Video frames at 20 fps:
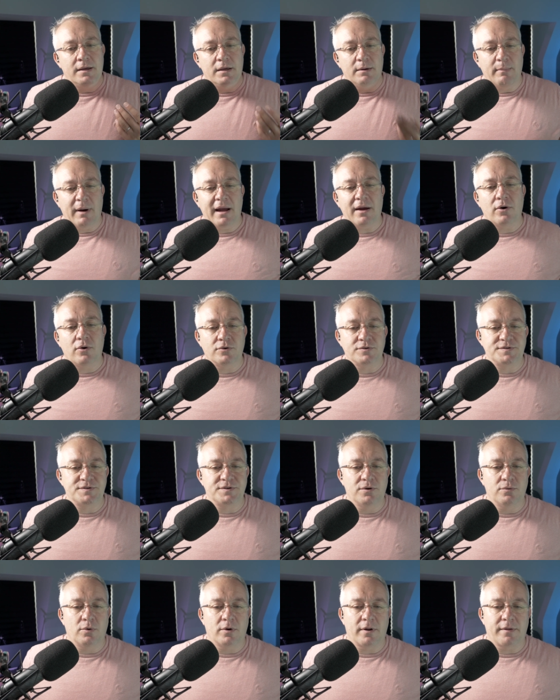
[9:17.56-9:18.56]
You might
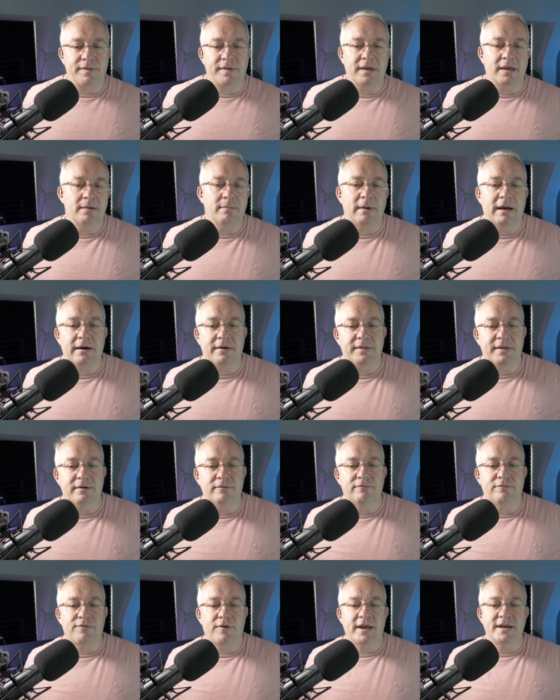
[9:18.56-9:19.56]
also want to think about the
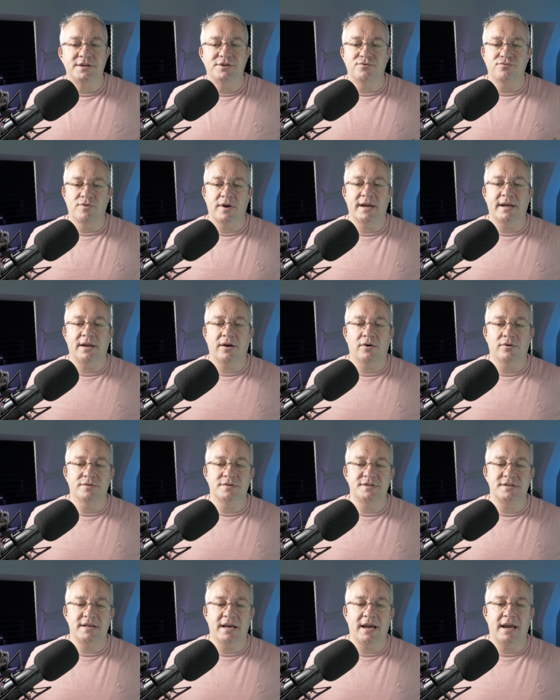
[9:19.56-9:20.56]
inflation rate
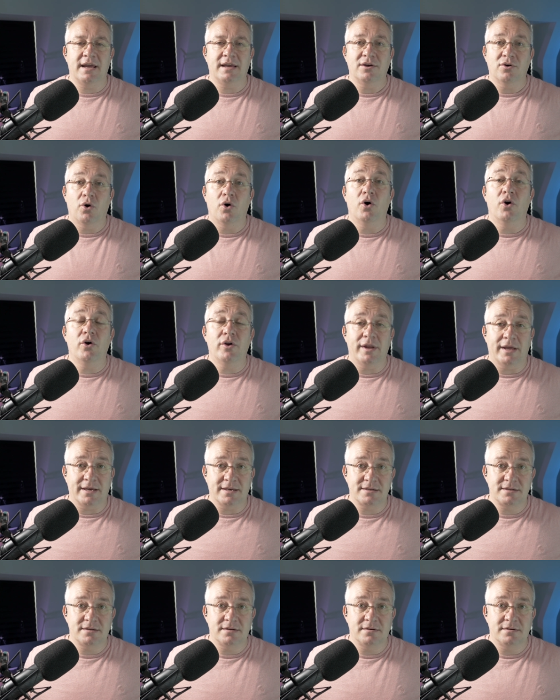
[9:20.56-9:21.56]
on, say, your
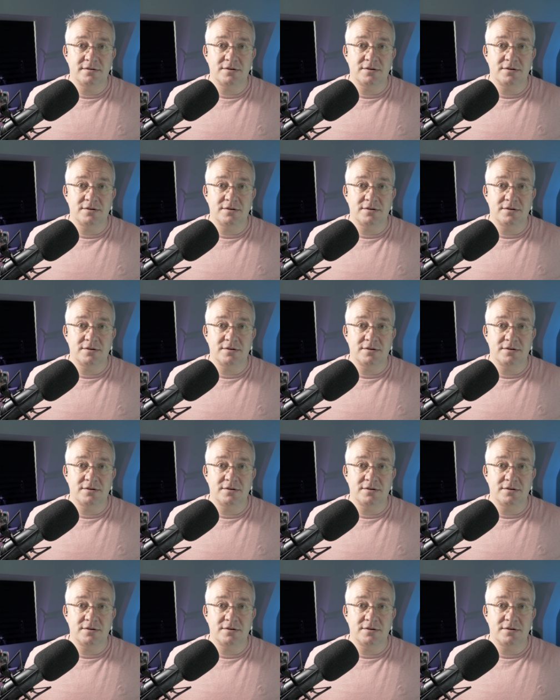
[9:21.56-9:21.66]
earnings.